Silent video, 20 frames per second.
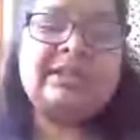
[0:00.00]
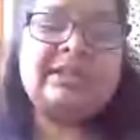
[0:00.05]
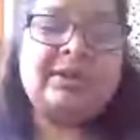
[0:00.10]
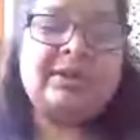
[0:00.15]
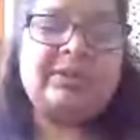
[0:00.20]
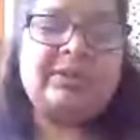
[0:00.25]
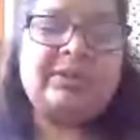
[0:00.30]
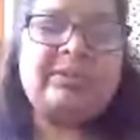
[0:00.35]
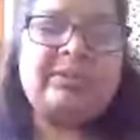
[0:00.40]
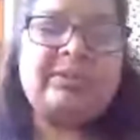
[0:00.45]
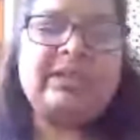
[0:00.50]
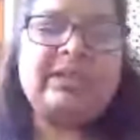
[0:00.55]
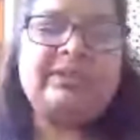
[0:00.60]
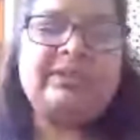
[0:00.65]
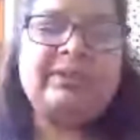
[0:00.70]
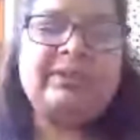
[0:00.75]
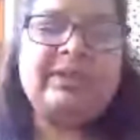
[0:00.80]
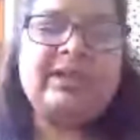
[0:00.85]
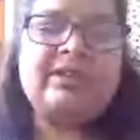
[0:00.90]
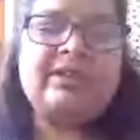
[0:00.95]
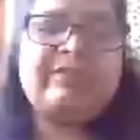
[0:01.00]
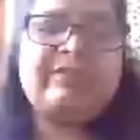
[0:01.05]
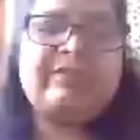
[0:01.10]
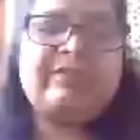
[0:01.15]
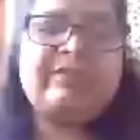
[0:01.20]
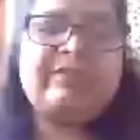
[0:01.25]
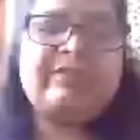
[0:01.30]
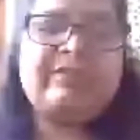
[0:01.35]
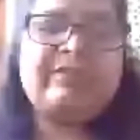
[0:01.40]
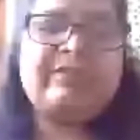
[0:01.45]
So, where do we go
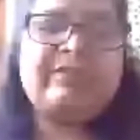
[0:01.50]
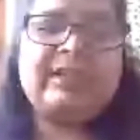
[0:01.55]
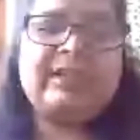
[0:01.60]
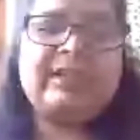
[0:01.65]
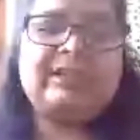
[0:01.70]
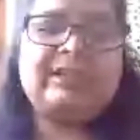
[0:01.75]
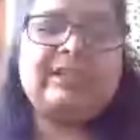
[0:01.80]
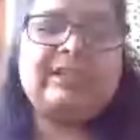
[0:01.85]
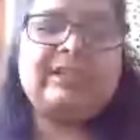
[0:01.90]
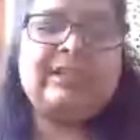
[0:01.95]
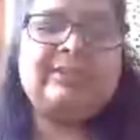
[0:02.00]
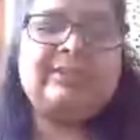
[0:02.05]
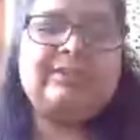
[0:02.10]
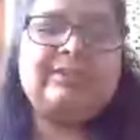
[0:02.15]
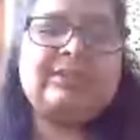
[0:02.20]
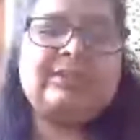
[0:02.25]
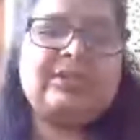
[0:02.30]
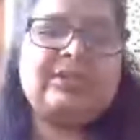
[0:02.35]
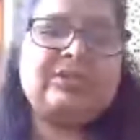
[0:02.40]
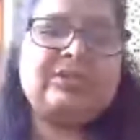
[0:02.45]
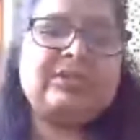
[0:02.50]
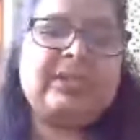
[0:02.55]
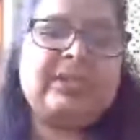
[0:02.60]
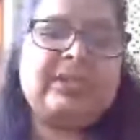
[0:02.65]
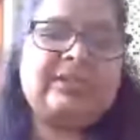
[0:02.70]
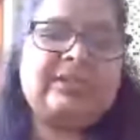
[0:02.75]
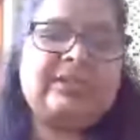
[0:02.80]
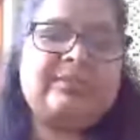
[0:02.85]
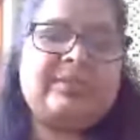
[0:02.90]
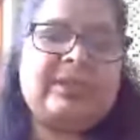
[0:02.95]
from here in dealing with social
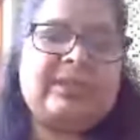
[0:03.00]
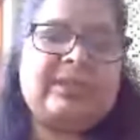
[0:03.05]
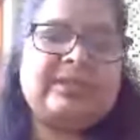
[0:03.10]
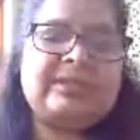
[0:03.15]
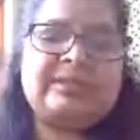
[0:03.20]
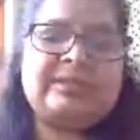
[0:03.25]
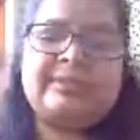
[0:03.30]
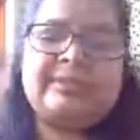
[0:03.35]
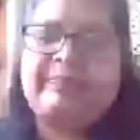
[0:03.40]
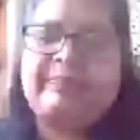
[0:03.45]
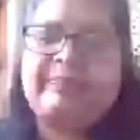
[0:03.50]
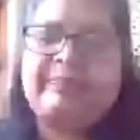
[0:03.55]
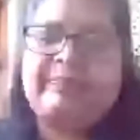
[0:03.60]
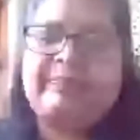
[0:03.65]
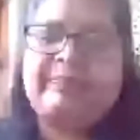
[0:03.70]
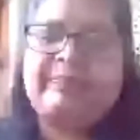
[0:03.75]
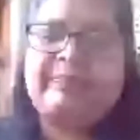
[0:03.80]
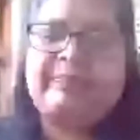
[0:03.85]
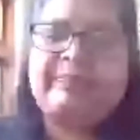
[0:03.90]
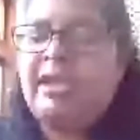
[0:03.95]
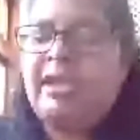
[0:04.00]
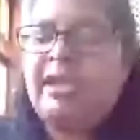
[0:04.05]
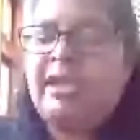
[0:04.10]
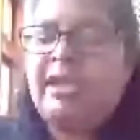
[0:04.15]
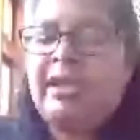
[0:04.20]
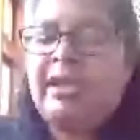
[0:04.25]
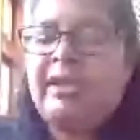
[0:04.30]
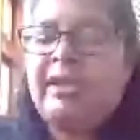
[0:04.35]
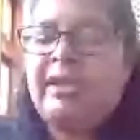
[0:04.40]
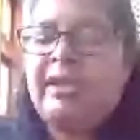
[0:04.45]
enterprise?
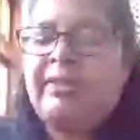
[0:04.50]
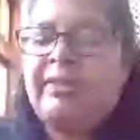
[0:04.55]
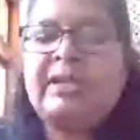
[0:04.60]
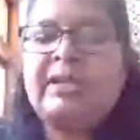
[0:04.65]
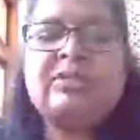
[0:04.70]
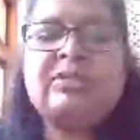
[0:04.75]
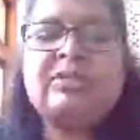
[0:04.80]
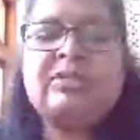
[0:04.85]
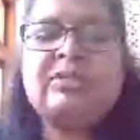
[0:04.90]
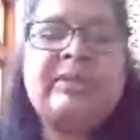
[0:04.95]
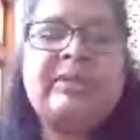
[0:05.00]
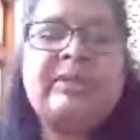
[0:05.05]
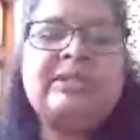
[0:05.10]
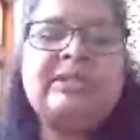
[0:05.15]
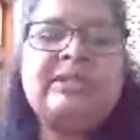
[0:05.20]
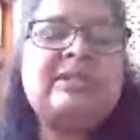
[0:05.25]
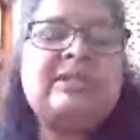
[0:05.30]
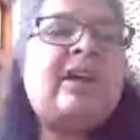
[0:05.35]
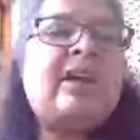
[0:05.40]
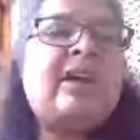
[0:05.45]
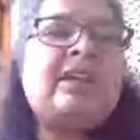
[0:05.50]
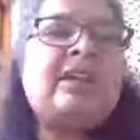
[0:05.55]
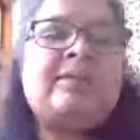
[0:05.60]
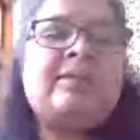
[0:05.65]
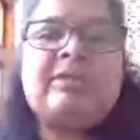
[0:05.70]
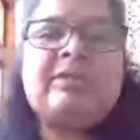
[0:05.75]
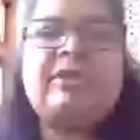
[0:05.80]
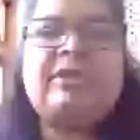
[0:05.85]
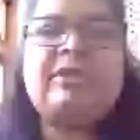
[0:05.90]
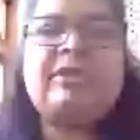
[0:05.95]
There is always an
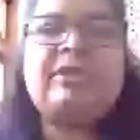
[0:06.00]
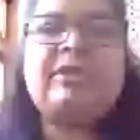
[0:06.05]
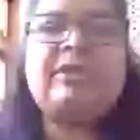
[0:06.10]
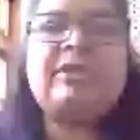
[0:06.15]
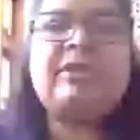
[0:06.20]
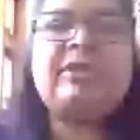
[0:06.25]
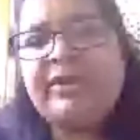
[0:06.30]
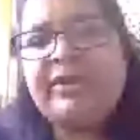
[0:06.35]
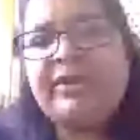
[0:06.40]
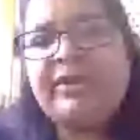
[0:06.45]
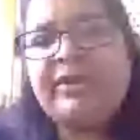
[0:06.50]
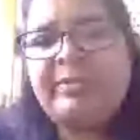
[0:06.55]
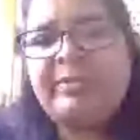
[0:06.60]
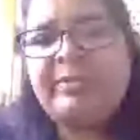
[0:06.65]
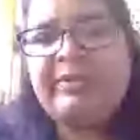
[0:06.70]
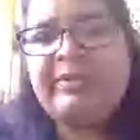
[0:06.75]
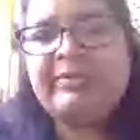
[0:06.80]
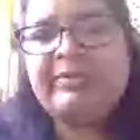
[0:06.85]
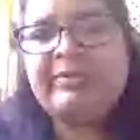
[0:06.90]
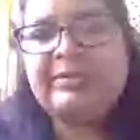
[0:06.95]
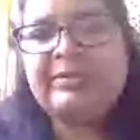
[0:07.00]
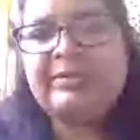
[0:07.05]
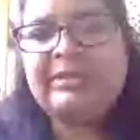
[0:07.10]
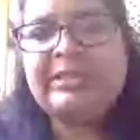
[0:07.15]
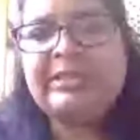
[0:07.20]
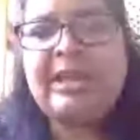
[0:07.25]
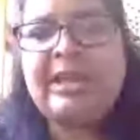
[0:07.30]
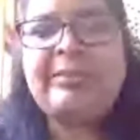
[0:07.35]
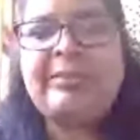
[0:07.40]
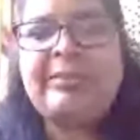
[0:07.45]
argument of profit over purpose.
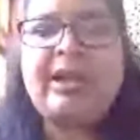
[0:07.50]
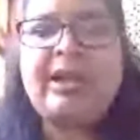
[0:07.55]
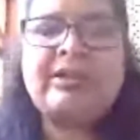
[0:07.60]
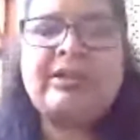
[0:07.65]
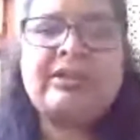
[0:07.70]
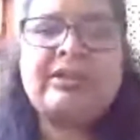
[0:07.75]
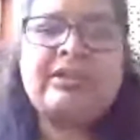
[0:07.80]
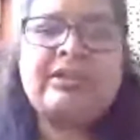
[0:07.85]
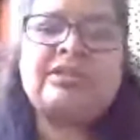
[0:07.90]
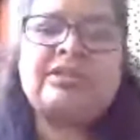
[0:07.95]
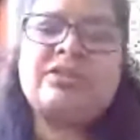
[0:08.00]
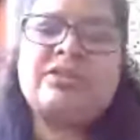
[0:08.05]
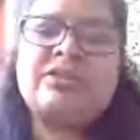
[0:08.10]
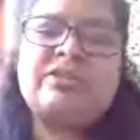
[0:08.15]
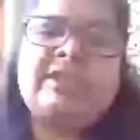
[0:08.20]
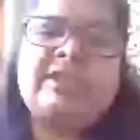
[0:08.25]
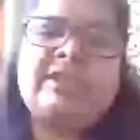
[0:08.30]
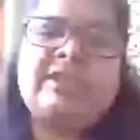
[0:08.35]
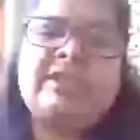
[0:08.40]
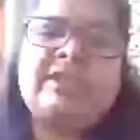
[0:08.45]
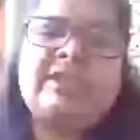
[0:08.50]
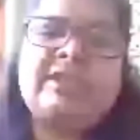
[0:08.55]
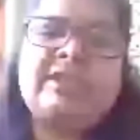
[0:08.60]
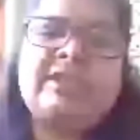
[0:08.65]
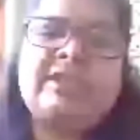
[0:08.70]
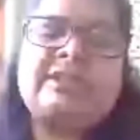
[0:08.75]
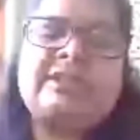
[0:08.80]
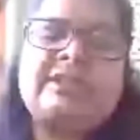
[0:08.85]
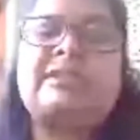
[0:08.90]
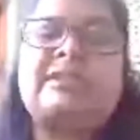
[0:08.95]
Some argue that social
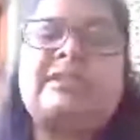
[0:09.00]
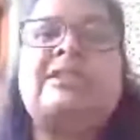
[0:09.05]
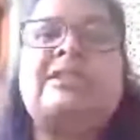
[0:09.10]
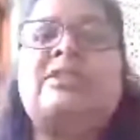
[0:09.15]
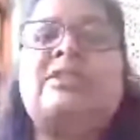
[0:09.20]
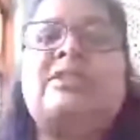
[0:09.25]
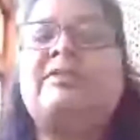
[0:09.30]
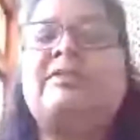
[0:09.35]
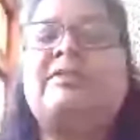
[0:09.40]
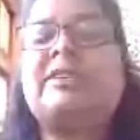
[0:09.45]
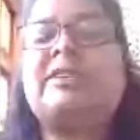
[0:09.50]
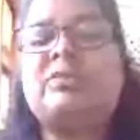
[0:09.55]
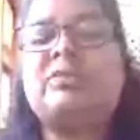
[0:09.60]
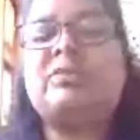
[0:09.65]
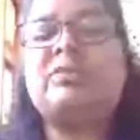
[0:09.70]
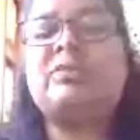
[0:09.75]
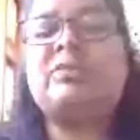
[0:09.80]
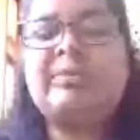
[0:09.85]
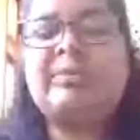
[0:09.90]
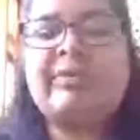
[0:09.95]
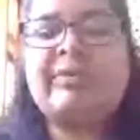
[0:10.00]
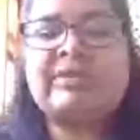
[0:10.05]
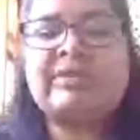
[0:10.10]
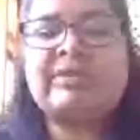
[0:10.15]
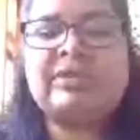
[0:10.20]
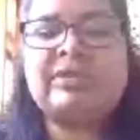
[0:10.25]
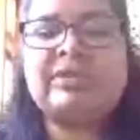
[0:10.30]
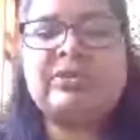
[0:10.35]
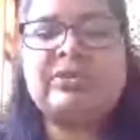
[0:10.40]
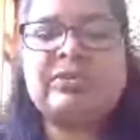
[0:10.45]
enterprises need to invest all their
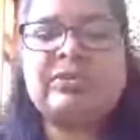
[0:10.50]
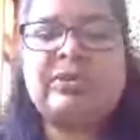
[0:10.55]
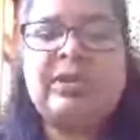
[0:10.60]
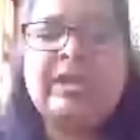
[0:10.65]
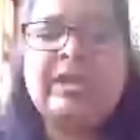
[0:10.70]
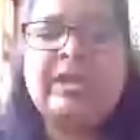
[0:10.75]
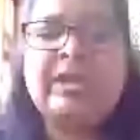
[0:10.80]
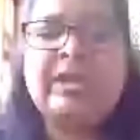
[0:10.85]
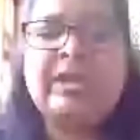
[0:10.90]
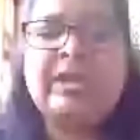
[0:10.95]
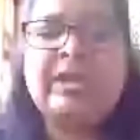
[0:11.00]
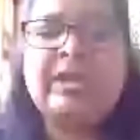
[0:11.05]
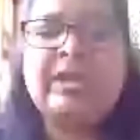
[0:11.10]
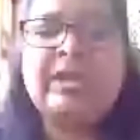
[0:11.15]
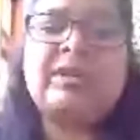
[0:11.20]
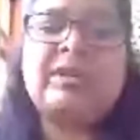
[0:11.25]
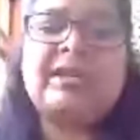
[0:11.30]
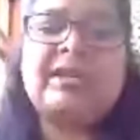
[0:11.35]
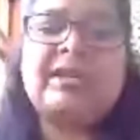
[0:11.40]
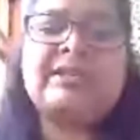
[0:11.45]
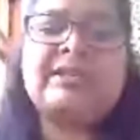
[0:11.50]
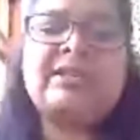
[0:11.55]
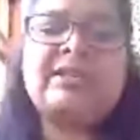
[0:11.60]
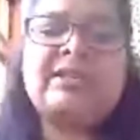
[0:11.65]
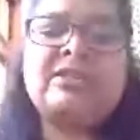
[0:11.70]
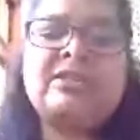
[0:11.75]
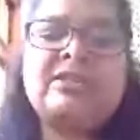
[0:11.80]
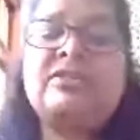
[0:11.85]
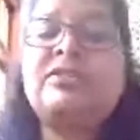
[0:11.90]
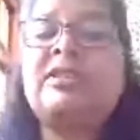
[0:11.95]
profits into the
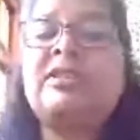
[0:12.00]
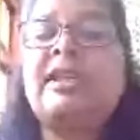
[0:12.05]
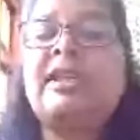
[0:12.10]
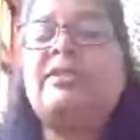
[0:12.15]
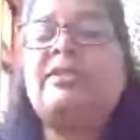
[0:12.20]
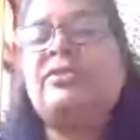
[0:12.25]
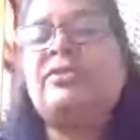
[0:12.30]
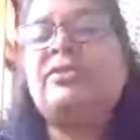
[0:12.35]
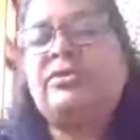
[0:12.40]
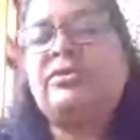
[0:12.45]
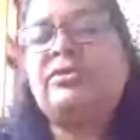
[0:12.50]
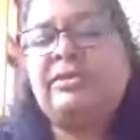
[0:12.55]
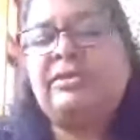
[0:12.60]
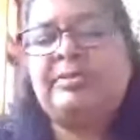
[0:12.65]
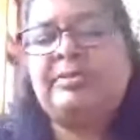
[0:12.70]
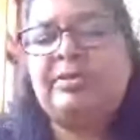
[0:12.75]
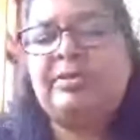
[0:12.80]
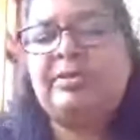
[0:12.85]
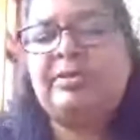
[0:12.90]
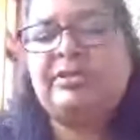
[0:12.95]
organization to stay true to its